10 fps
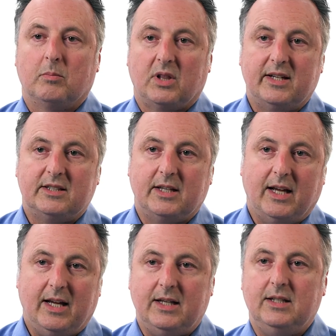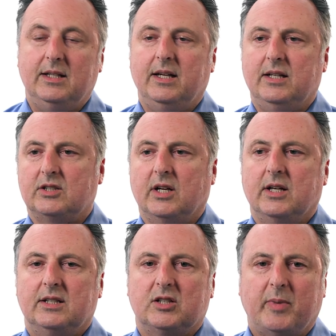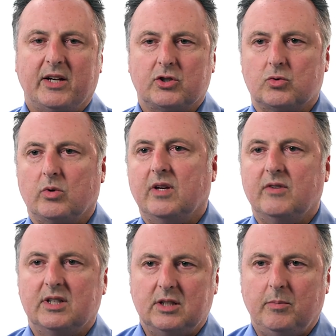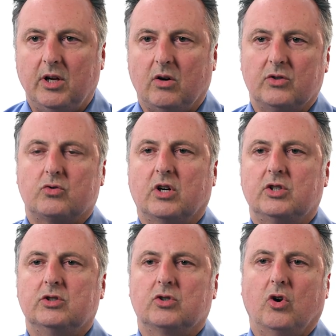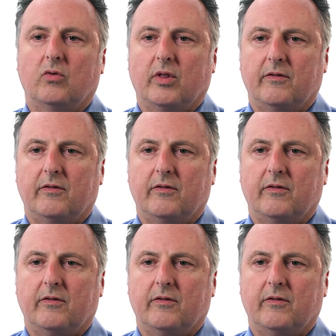placing AEDs. Dispatchers were giving CPR instructions over the